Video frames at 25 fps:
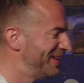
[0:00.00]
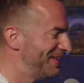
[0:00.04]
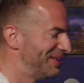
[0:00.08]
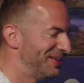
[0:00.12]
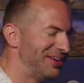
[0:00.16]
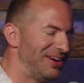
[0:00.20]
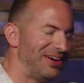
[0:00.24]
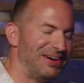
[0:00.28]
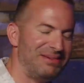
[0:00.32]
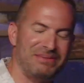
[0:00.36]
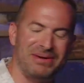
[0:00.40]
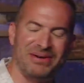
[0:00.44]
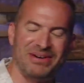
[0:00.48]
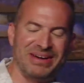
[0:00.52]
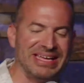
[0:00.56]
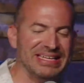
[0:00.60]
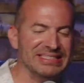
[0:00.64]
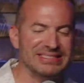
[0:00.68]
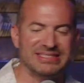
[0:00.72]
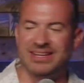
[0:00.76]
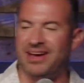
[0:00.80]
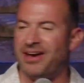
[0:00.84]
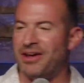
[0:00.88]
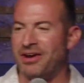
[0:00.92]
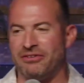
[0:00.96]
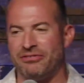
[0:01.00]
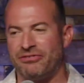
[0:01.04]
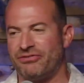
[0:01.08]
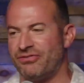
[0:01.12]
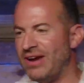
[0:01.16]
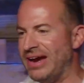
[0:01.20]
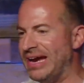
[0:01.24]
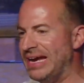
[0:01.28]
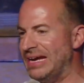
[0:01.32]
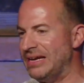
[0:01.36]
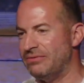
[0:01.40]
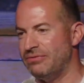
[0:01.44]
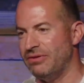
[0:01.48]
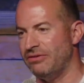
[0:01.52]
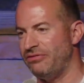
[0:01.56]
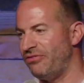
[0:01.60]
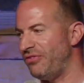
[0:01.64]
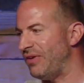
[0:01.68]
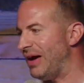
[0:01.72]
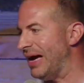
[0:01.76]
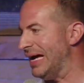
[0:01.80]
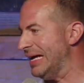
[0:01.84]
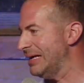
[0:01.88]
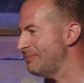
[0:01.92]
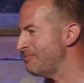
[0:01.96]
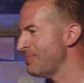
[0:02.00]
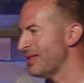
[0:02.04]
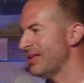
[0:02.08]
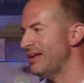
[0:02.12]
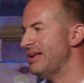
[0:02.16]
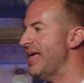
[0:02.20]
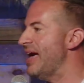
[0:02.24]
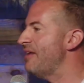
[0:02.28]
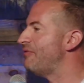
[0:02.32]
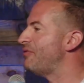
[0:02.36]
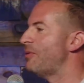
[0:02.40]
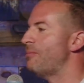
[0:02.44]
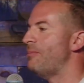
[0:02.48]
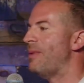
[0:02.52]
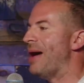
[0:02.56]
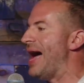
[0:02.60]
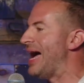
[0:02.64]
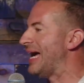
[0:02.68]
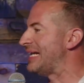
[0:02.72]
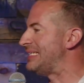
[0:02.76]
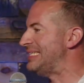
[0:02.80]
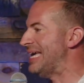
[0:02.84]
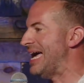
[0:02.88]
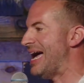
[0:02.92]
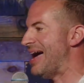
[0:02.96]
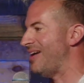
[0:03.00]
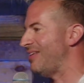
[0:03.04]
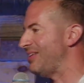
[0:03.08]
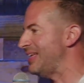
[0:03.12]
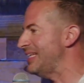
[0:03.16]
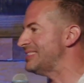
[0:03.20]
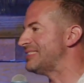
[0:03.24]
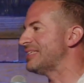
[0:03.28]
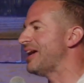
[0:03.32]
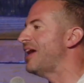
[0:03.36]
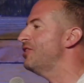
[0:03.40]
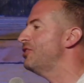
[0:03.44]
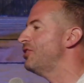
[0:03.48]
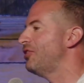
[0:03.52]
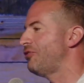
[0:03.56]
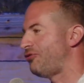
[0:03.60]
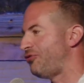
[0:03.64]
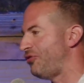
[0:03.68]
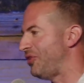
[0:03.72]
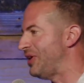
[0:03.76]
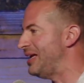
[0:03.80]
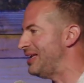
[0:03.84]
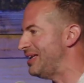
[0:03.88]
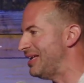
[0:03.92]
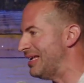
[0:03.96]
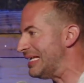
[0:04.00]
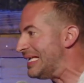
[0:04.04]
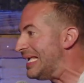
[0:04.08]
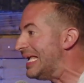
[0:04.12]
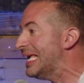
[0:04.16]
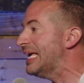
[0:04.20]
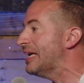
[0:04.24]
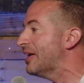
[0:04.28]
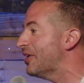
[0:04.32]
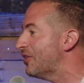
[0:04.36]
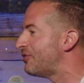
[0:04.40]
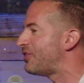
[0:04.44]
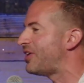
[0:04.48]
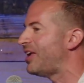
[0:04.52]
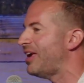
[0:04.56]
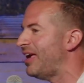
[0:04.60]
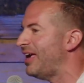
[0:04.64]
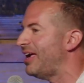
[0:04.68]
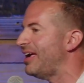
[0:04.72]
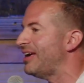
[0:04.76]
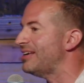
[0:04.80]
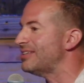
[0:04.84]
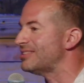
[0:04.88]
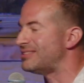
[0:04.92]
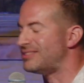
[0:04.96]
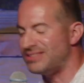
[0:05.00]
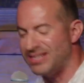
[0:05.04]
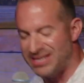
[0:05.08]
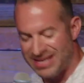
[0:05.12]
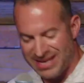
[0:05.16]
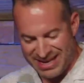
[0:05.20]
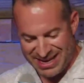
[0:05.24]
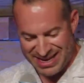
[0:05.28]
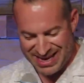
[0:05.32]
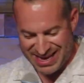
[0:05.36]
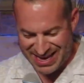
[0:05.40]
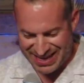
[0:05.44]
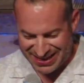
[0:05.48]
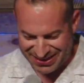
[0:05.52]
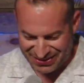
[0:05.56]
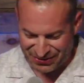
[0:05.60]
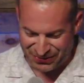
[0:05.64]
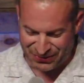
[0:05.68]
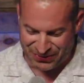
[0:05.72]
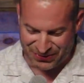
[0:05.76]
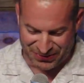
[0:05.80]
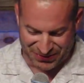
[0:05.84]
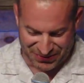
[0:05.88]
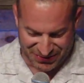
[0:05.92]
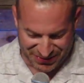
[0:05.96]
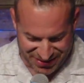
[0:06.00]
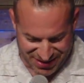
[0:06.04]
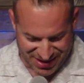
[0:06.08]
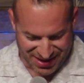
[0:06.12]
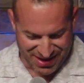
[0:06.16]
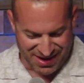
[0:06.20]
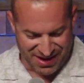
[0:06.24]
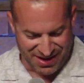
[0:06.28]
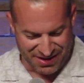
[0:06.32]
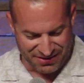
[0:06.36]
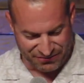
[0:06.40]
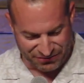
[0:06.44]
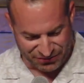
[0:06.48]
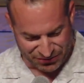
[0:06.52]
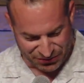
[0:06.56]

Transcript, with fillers: Come on, he's not afraid of a fight. Never back down. He's undefeated, King of kings and Lord of